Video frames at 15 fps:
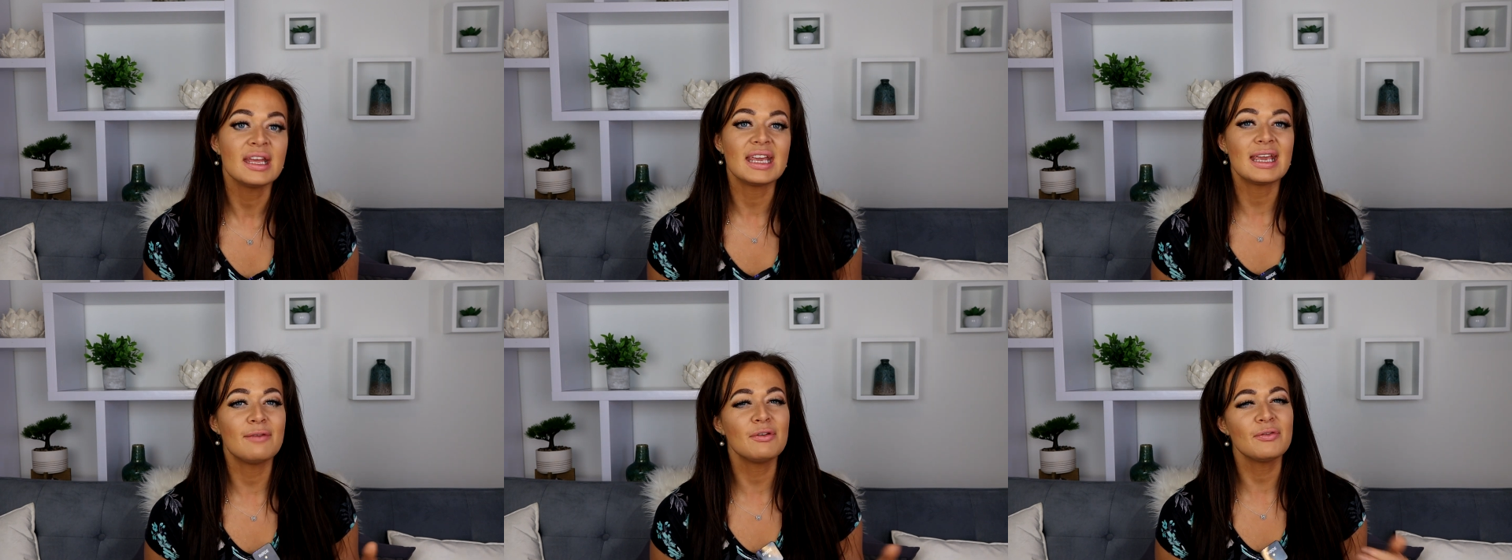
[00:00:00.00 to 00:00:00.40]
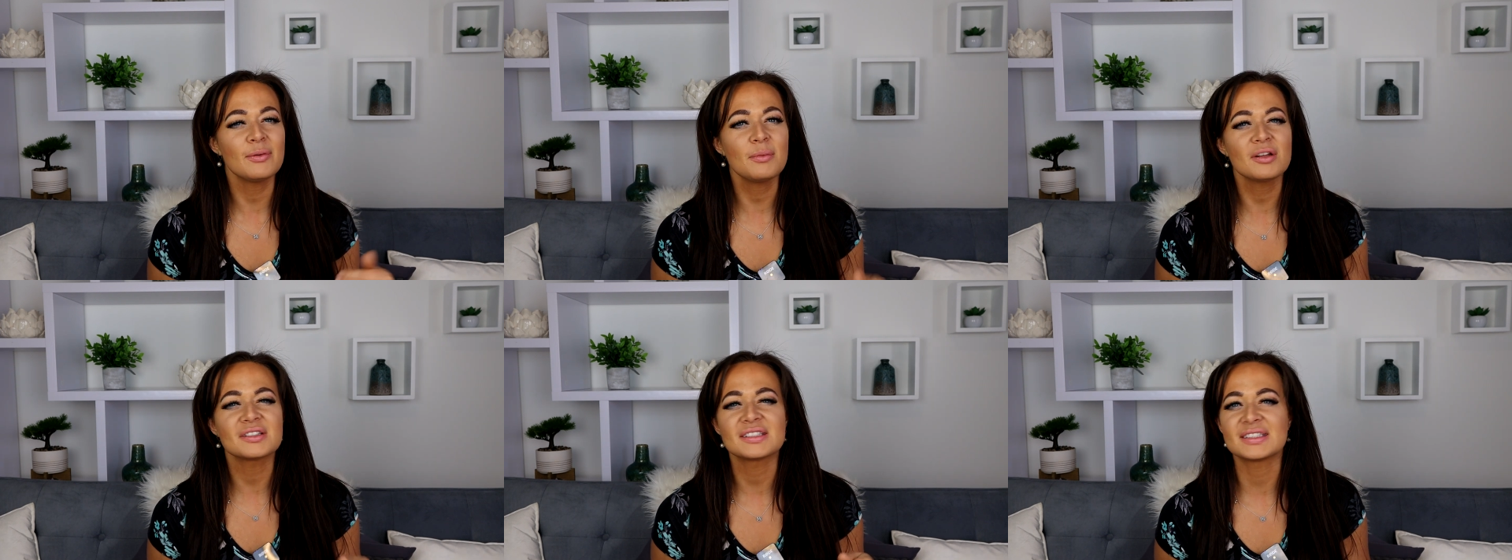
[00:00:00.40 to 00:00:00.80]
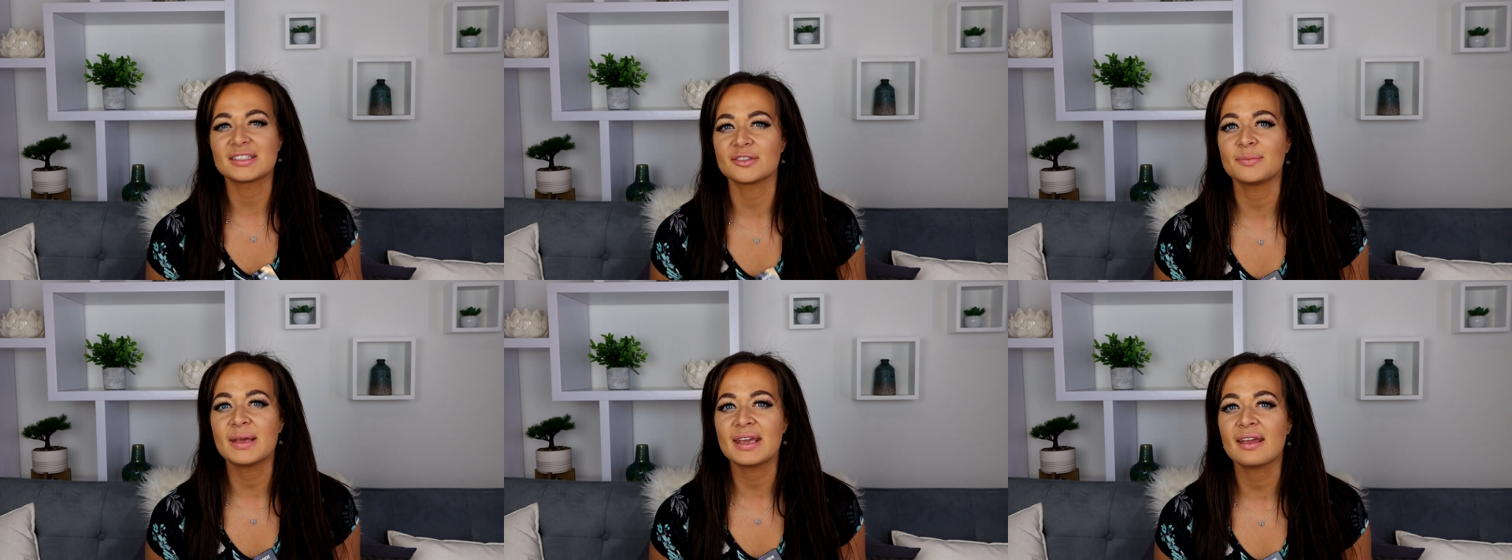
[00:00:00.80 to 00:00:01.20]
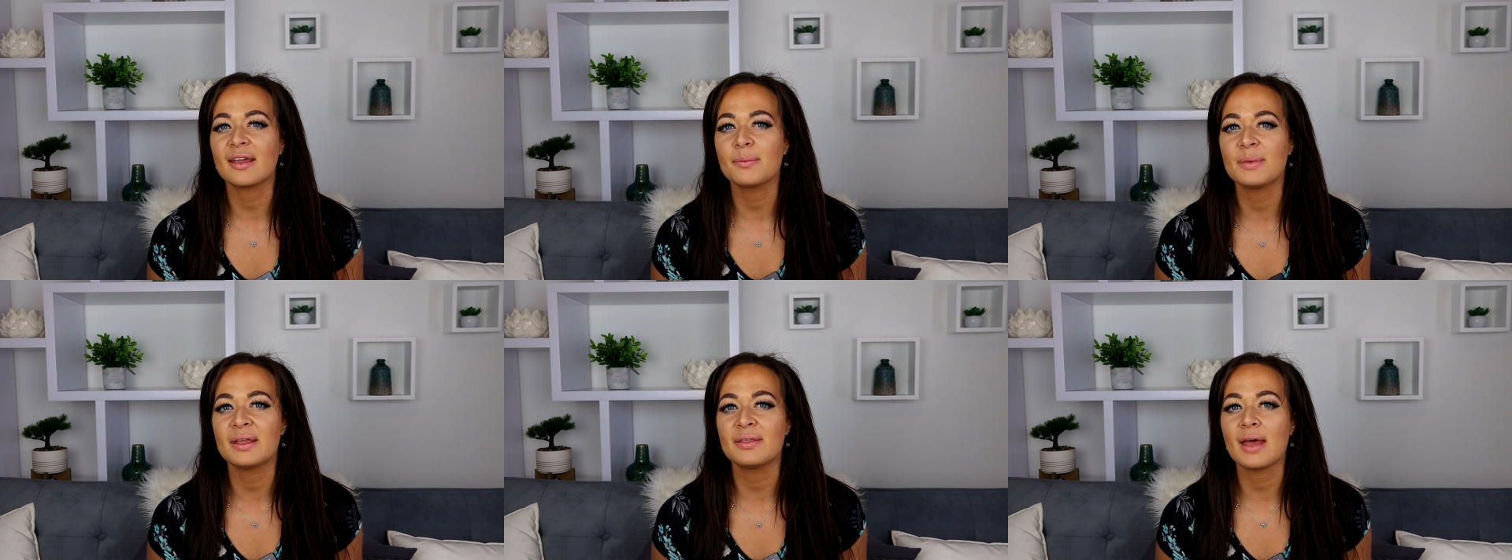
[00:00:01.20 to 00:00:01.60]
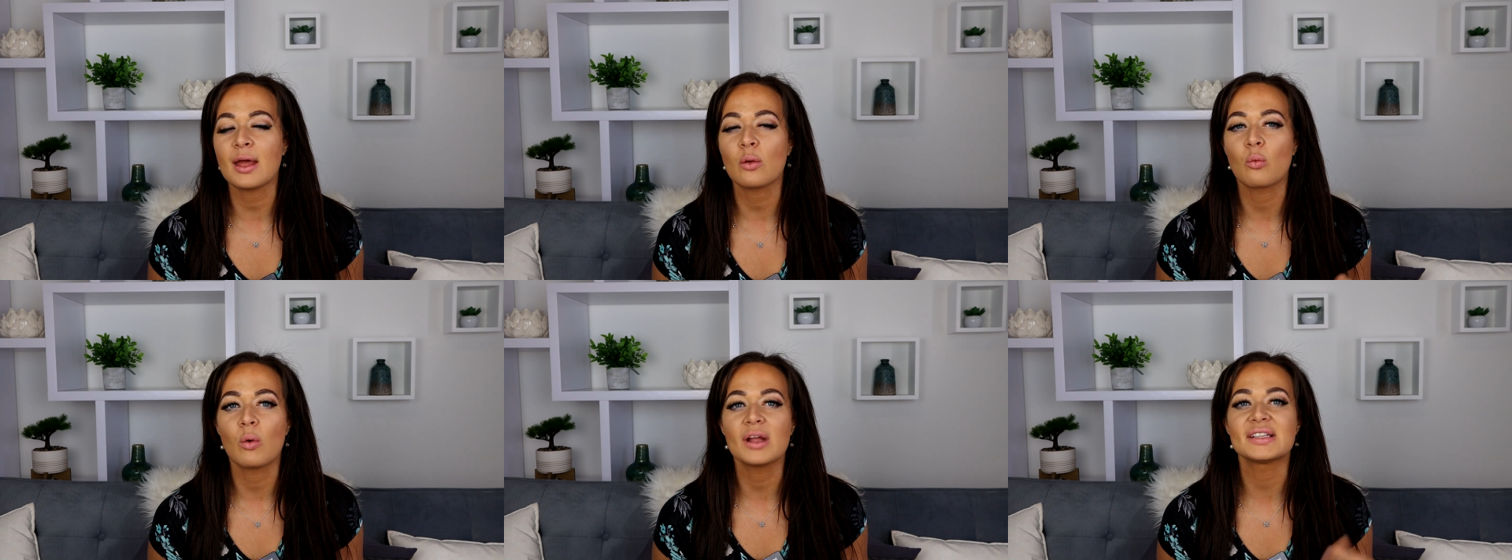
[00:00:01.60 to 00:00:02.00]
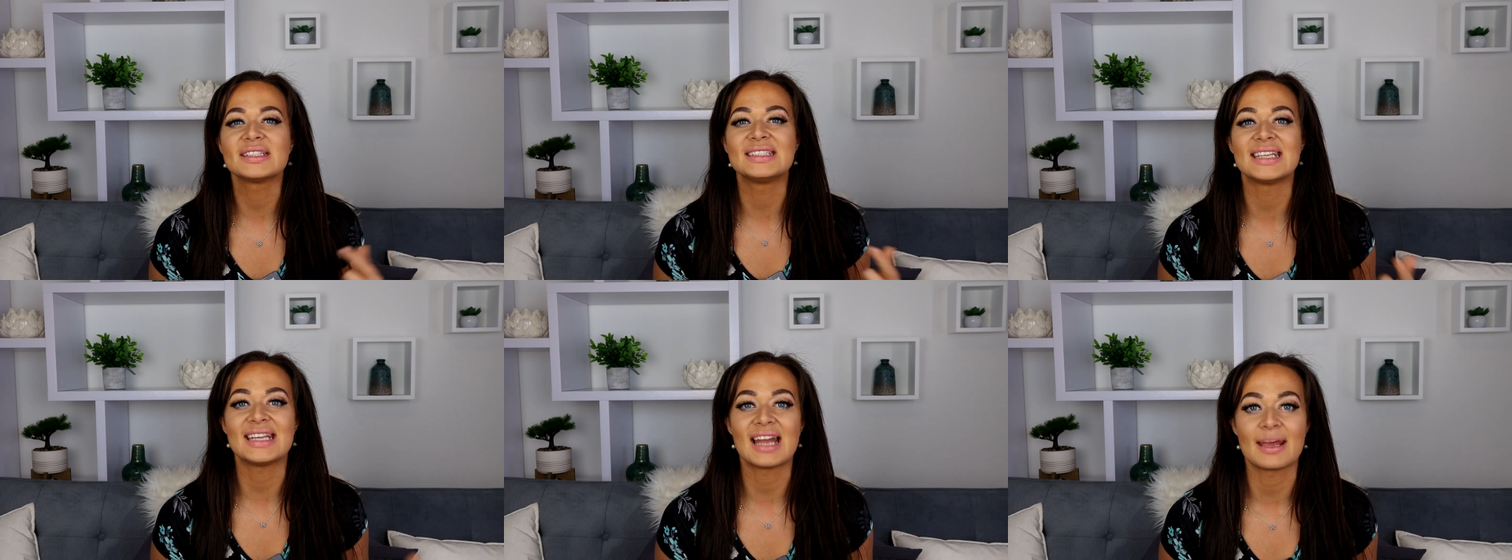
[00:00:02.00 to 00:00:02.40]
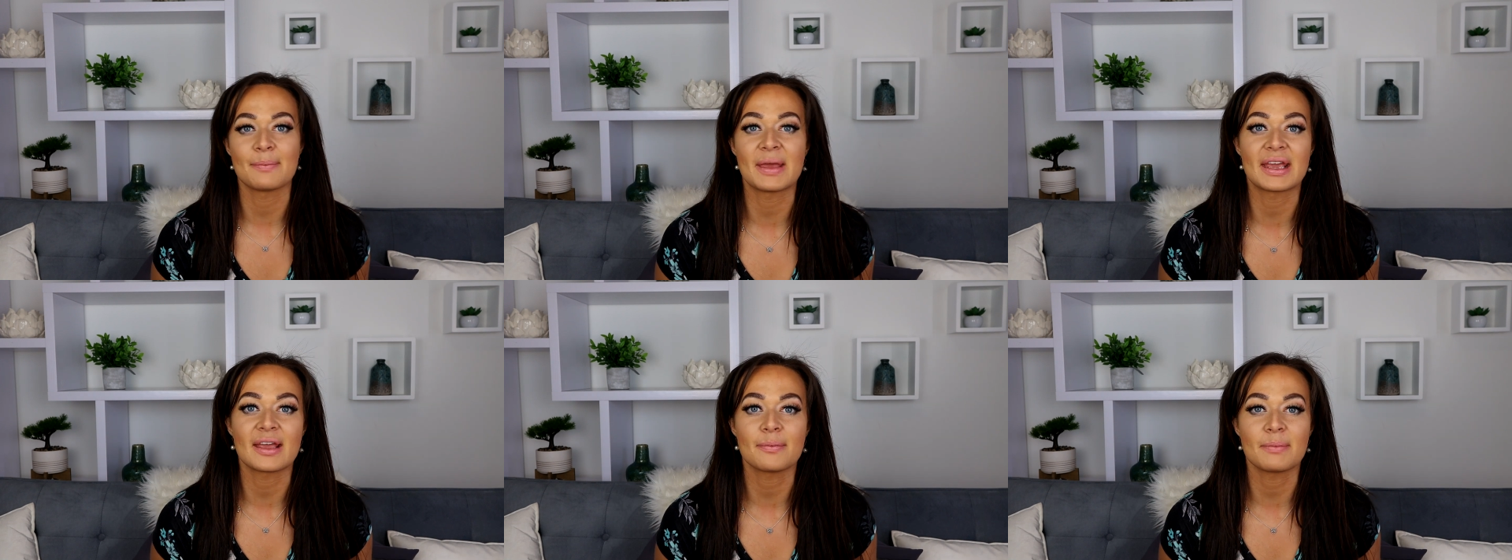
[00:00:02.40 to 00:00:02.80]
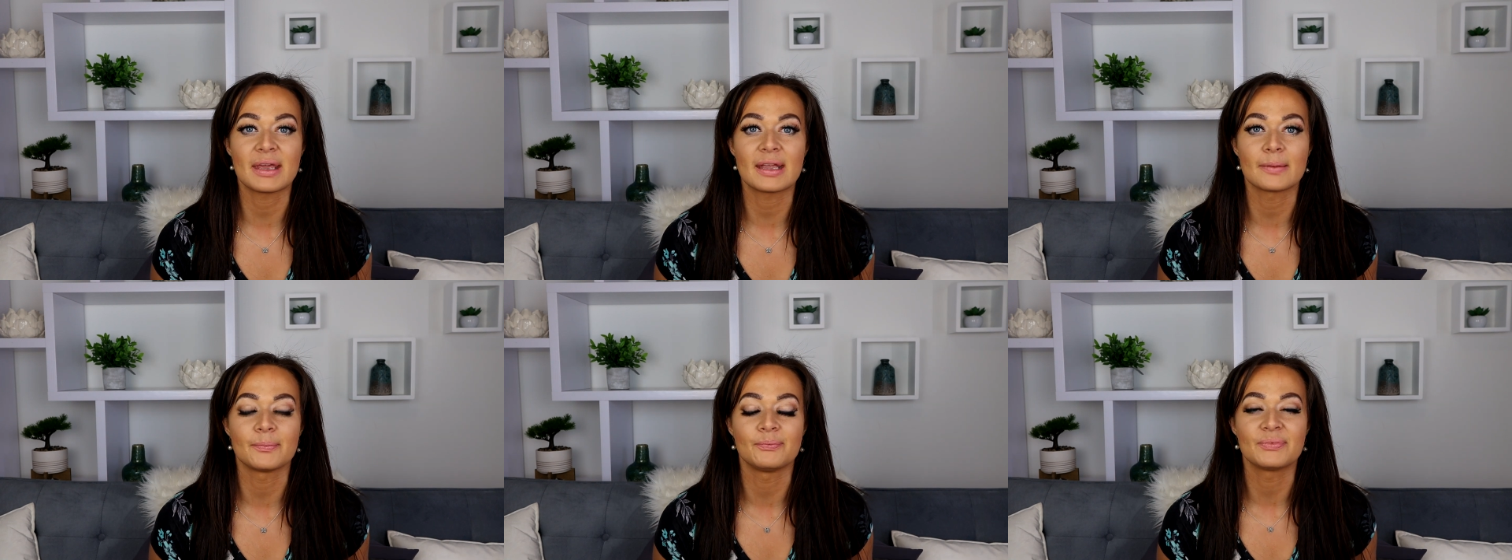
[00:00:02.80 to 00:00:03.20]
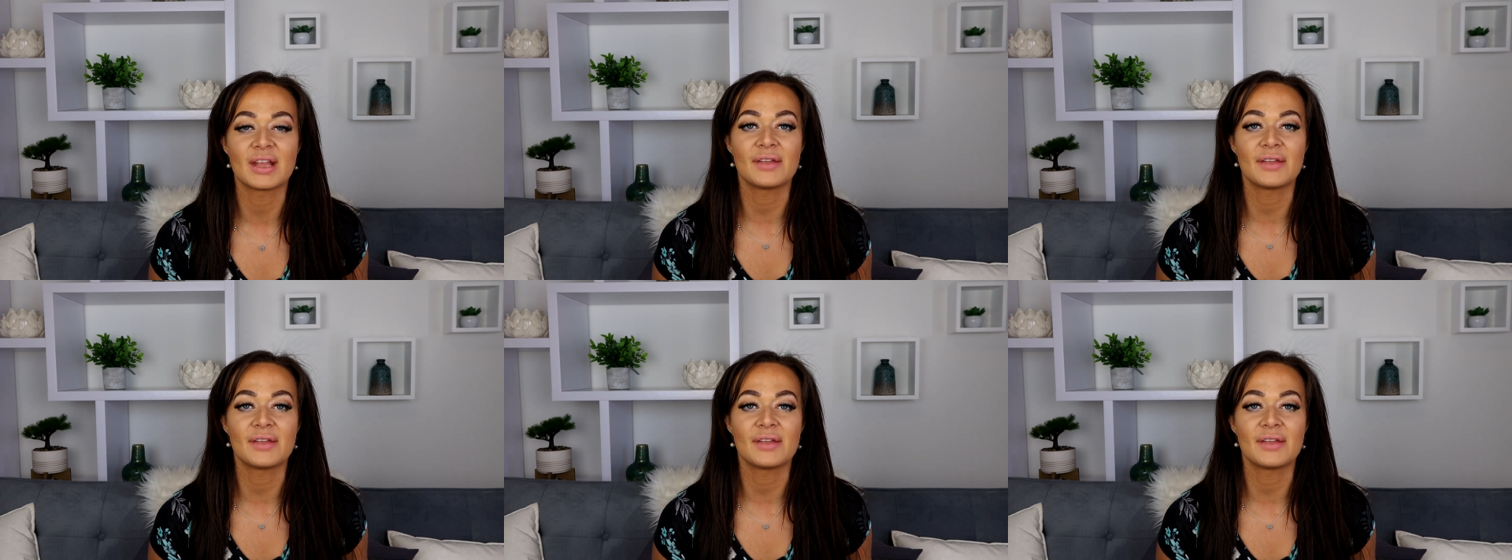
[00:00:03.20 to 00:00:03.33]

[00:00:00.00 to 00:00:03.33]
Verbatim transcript: Even if I'm not still making it mean that, what did I make it mean?